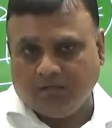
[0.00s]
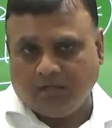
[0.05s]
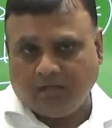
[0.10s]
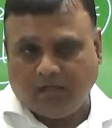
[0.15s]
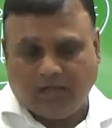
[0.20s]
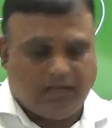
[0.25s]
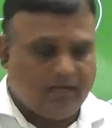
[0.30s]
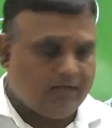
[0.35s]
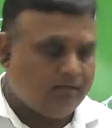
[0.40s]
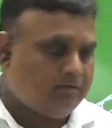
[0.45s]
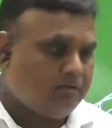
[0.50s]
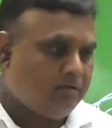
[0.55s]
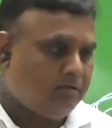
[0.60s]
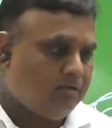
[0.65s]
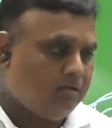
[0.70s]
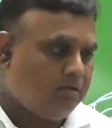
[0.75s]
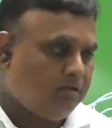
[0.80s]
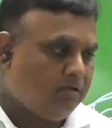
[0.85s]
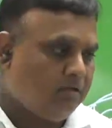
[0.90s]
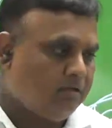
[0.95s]
and
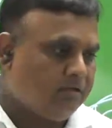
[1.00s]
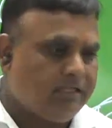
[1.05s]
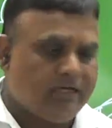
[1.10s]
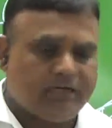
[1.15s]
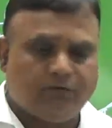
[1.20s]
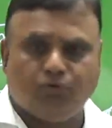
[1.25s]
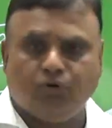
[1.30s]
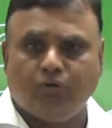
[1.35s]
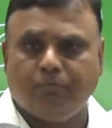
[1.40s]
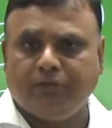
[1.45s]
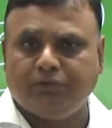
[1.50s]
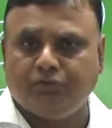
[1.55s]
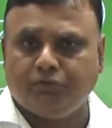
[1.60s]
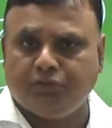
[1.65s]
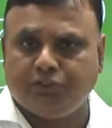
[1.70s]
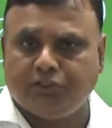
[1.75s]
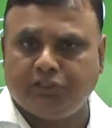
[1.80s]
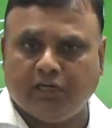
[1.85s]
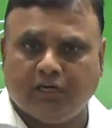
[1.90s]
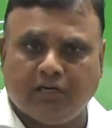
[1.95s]
there could be
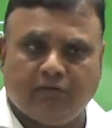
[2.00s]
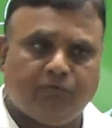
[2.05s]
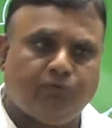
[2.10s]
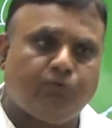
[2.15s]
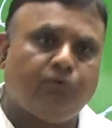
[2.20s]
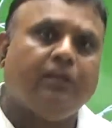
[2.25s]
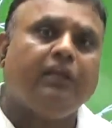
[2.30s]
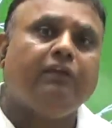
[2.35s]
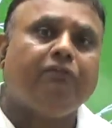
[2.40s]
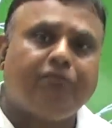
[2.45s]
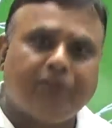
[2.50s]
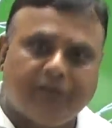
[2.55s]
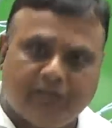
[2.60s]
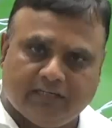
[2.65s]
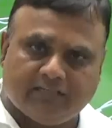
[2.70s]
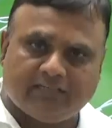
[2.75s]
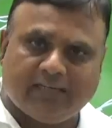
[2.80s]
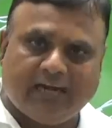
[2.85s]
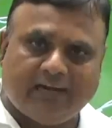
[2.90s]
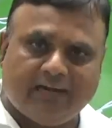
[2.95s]
judicial review if it
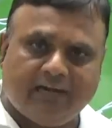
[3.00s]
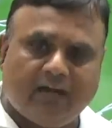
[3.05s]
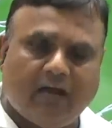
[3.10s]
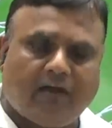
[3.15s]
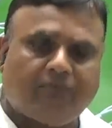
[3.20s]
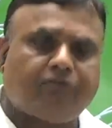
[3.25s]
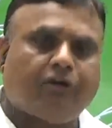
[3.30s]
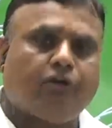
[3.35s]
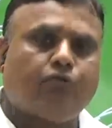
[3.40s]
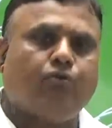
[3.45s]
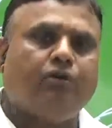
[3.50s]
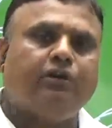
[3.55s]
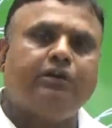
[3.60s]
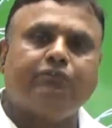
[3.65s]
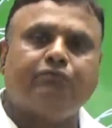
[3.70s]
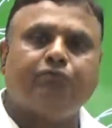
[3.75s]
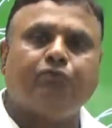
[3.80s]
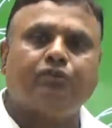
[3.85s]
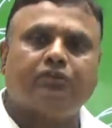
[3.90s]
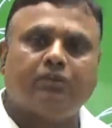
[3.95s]
is added after
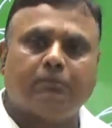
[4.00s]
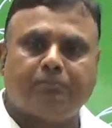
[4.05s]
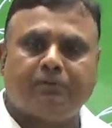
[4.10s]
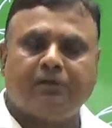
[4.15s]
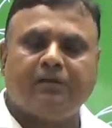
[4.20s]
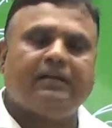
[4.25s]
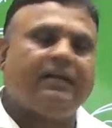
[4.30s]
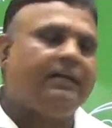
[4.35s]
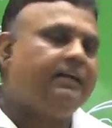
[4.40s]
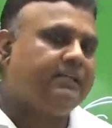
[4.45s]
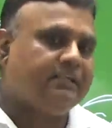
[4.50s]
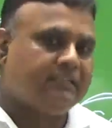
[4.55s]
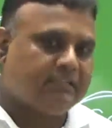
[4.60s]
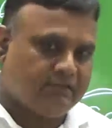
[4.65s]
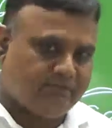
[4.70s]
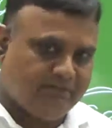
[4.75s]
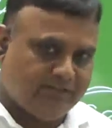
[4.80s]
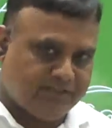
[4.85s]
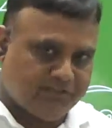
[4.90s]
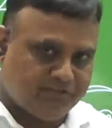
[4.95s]
24th April
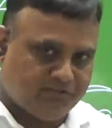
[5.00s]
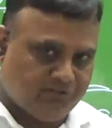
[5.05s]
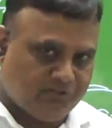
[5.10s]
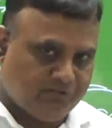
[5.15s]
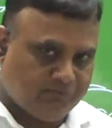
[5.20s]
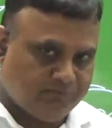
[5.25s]
1973.